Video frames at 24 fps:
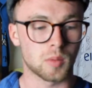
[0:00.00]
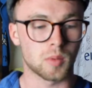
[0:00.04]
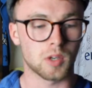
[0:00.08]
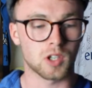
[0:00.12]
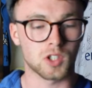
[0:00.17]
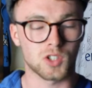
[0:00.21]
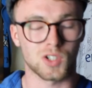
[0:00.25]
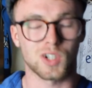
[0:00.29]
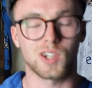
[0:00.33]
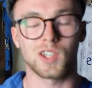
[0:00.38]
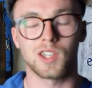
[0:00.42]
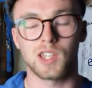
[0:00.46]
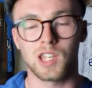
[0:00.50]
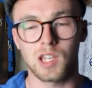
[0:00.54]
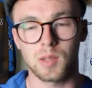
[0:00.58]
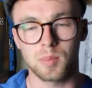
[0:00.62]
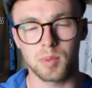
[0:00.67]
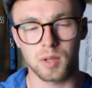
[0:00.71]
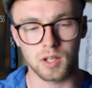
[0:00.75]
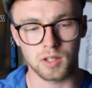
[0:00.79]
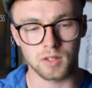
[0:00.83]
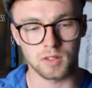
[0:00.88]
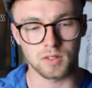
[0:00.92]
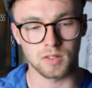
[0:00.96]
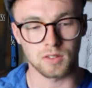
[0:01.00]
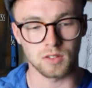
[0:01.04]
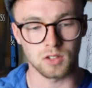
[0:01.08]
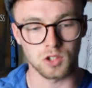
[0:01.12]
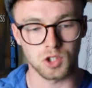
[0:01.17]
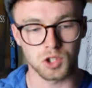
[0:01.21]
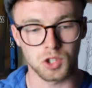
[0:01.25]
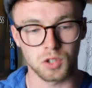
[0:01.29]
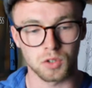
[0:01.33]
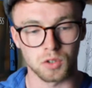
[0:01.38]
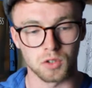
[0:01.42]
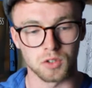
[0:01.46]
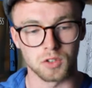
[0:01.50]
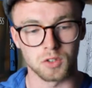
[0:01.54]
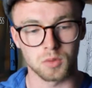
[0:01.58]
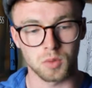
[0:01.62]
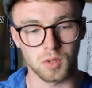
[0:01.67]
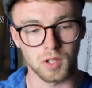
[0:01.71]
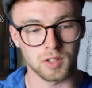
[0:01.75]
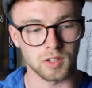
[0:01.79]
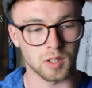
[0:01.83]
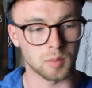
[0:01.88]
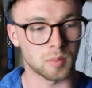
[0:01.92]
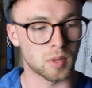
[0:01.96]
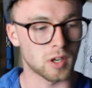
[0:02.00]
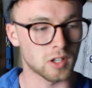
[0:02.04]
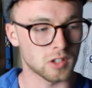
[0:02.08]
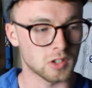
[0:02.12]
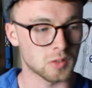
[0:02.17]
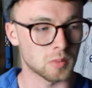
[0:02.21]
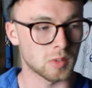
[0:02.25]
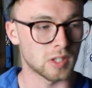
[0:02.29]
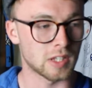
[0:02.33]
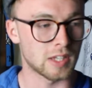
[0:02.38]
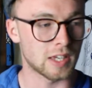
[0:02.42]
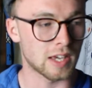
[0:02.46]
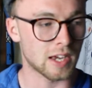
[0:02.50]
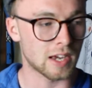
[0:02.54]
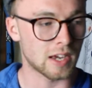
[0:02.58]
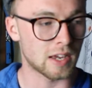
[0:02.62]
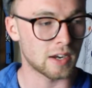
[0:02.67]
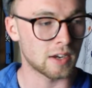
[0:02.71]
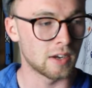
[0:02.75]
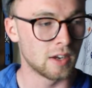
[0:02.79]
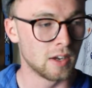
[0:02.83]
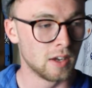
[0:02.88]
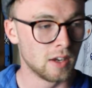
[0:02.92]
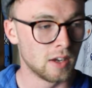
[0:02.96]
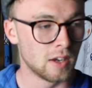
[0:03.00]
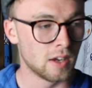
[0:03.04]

but I'll try and keep it as short and sweet as I possibly can.